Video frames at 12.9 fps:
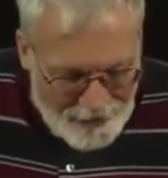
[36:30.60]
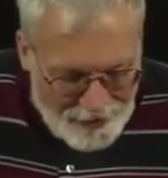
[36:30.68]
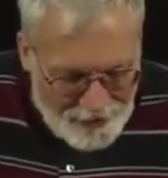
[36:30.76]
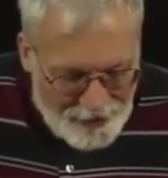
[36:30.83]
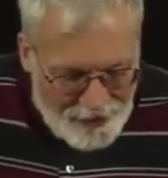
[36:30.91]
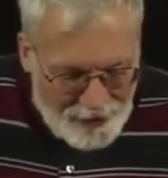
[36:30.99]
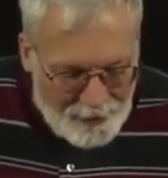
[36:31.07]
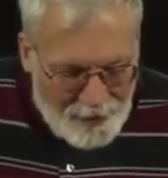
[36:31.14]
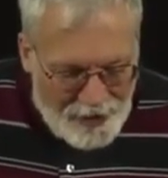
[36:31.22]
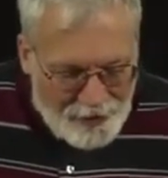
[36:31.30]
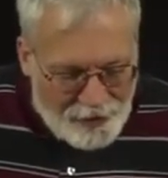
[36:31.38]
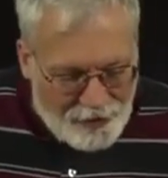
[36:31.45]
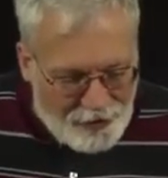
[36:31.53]
You need a
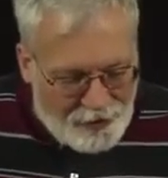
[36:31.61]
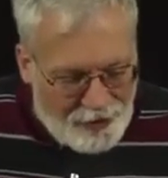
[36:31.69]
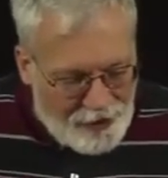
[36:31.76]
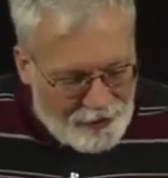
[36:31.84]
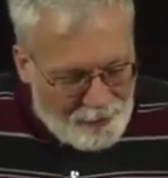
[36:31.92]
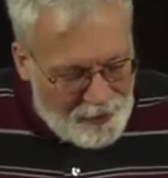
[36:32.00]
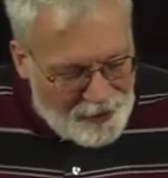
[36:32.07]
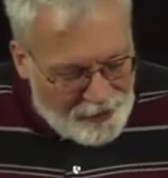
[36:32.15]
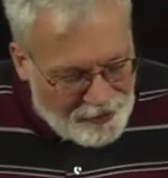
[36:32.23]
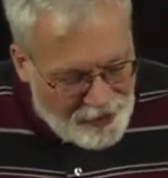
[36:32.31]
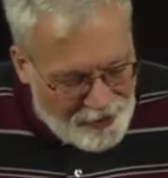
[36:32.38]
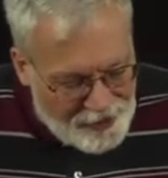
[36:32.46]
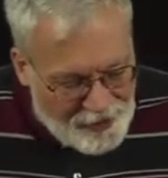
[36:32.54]
means to transmit a
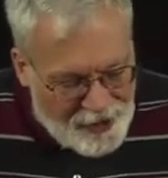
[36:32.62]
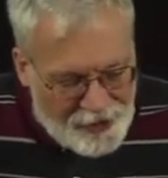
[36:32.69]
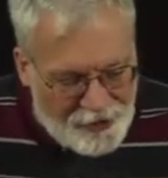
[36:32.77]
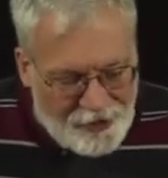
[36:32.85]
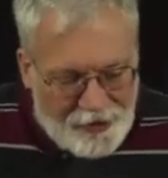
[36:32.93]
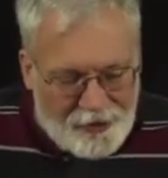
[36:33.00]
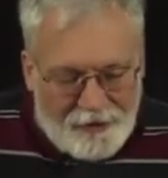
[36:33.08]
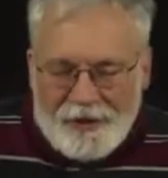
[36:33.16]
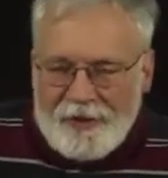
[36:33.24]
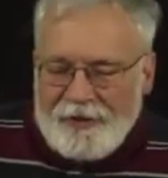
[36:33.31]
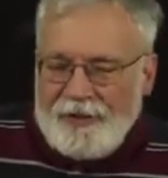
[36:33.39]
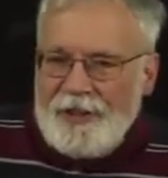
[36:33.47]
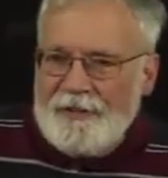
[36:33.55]
sending action to the
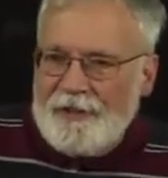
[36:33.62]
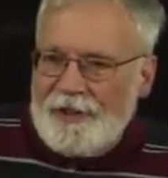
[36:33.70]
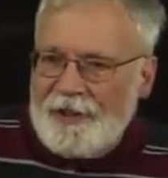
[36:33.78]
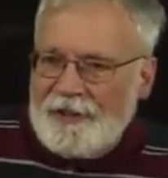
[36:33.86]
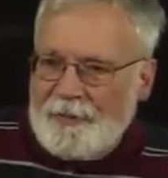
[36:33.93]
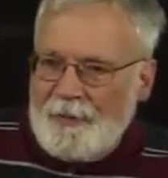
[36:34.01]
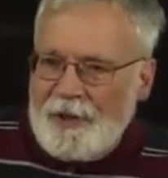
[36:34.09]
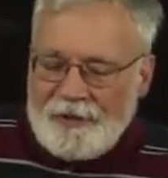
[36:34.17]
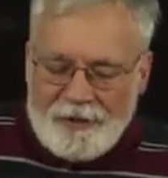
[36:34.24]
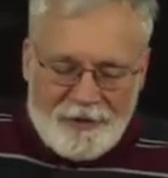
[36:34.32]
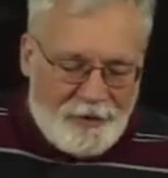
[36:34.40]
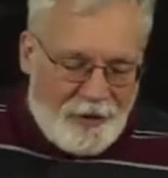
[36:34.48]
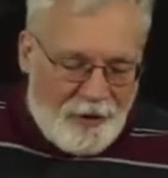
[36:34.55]
receiver, that's
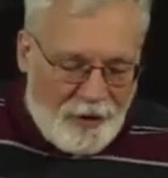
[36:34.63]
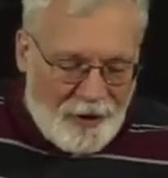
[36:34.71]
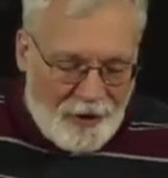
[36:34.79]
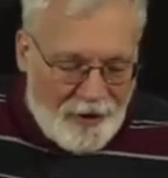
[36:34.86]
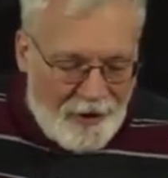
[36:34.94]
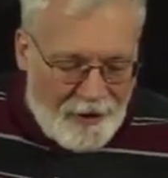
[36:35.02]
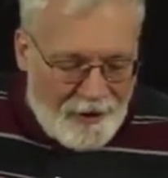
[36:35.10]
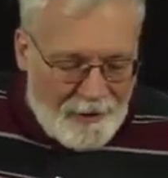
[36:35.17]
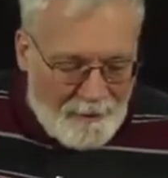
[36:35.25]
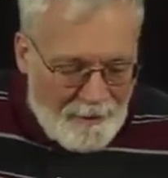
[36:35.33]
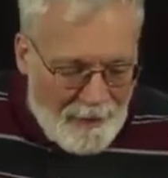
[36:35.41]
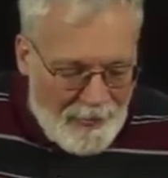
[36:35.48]
messenger RNA.